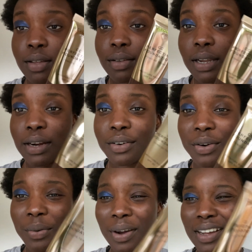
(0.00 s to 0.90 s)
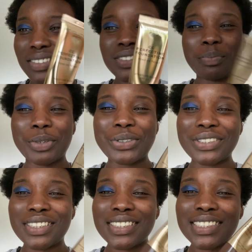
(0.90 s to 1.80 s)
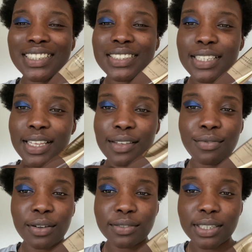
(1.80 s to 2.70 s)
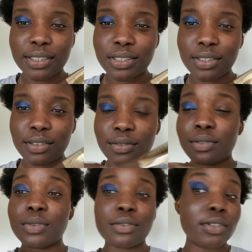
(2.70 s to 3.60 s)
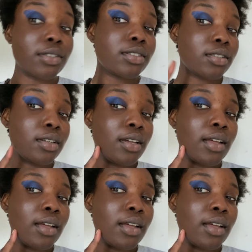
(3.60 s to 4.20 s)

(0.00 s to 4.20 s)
I don't know why, I was bored. C C foundation from Revolution.